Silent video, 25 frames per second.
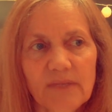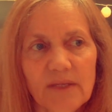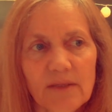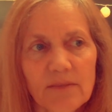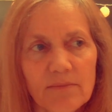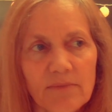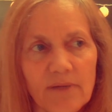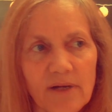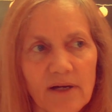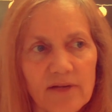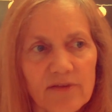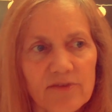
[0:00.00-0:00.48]

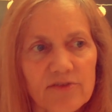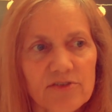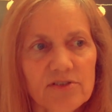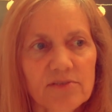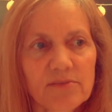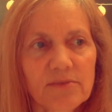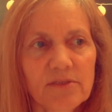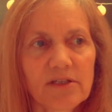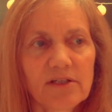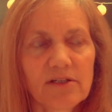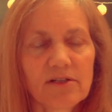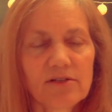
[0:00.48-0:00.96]
bothers
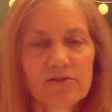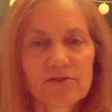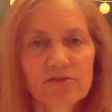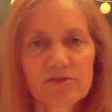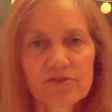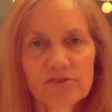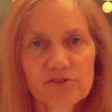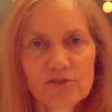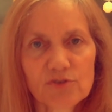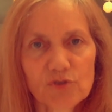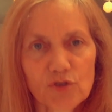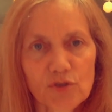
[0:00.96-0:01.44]
me or
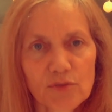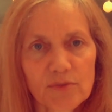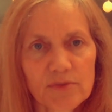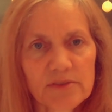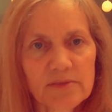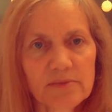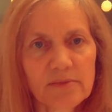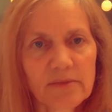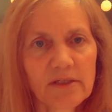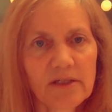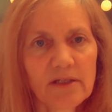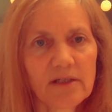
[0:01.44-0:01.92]

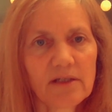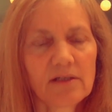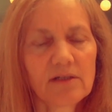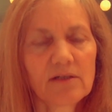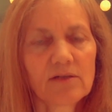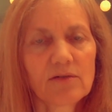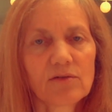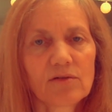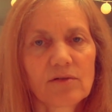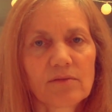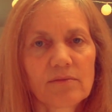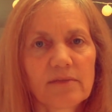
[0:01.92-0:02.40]
disturbs me
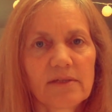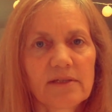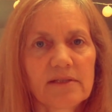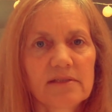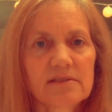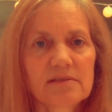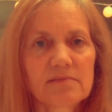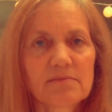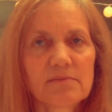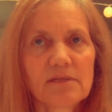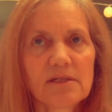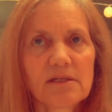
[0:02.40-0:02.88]
or
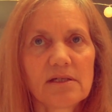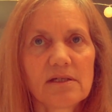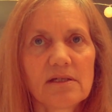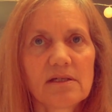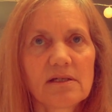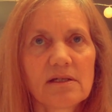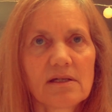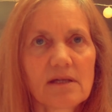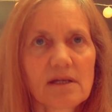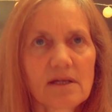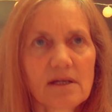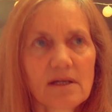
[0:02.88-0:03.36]
makes
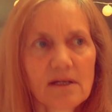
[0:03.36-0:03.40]
me